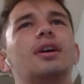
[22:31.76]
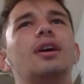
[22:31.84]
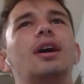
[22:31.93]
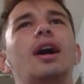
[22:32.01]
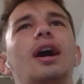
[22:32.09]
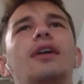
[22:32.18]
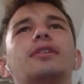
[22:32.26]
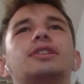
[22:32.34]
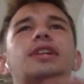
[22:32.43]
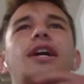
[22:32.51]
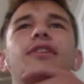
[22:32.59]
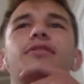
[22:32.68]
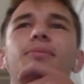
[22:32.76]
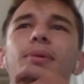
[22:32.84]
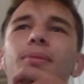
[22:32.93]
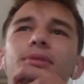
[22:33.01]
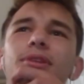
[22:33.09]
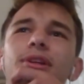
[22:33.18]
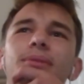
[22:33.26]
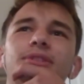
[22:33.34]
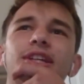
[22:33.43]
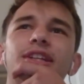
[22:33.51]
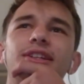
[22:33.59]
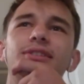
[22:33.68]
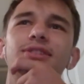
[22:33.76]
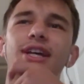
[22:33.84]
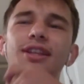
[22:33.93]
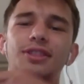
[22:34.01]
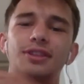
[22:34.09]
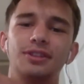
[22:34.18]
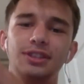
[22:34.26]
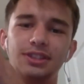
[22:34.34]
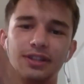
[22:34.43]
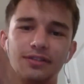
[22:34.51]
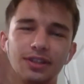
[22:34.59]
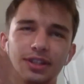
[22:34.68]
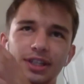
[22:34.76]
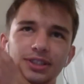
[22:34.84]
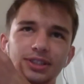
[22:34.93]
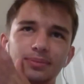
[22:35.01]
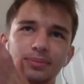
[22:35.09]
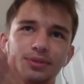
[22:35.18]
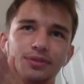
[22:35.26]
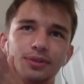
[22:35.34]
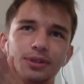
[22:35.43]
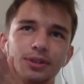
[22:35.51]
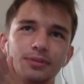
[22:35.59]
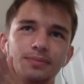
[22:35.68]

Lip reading: I don't exactly remember the numbers. I think it was at 37,000 before,